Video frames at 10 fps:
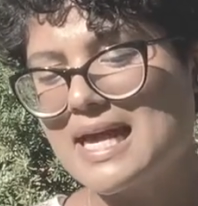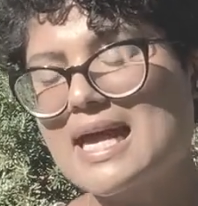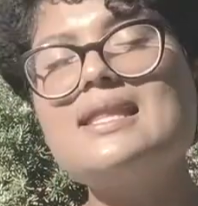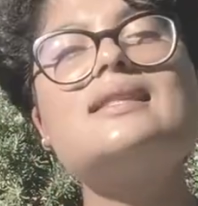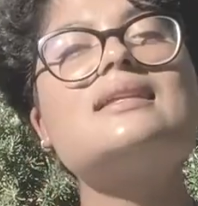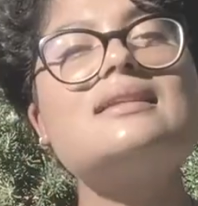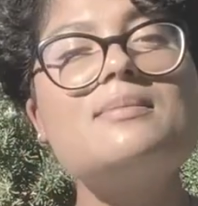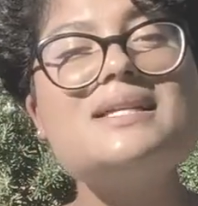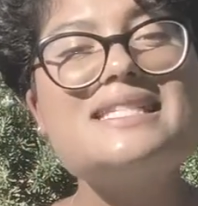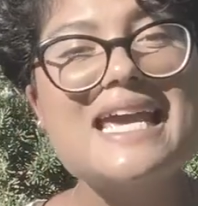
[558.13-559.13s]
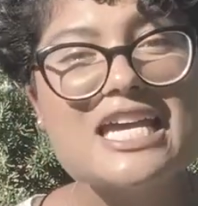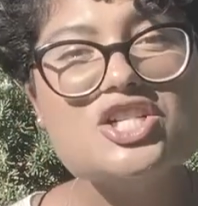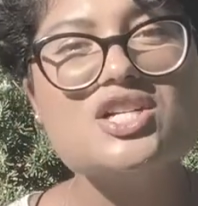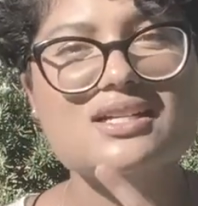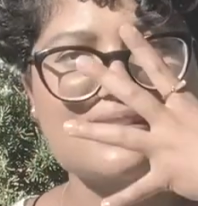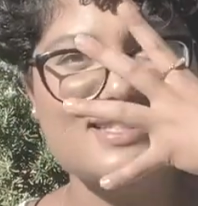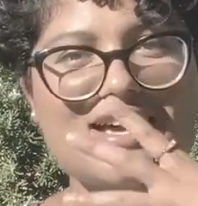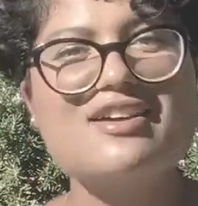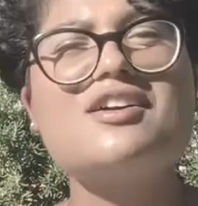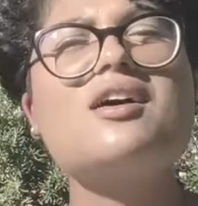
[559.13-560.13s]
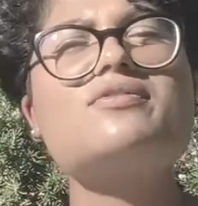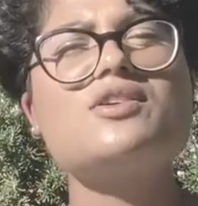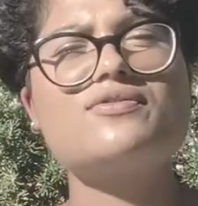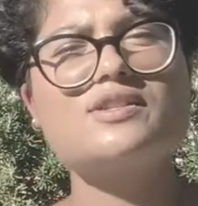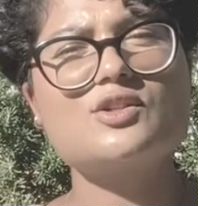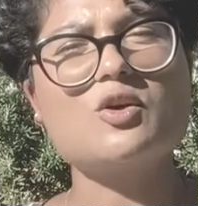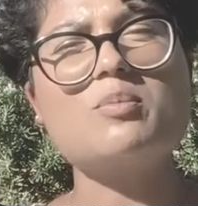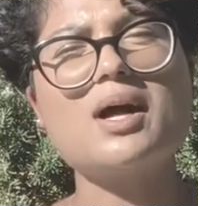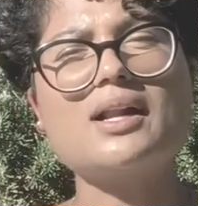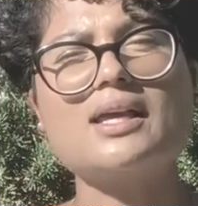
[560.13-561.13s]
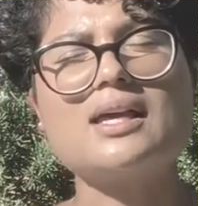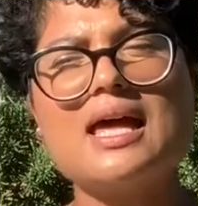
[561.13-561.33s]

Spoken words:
and the limitations of your physical body.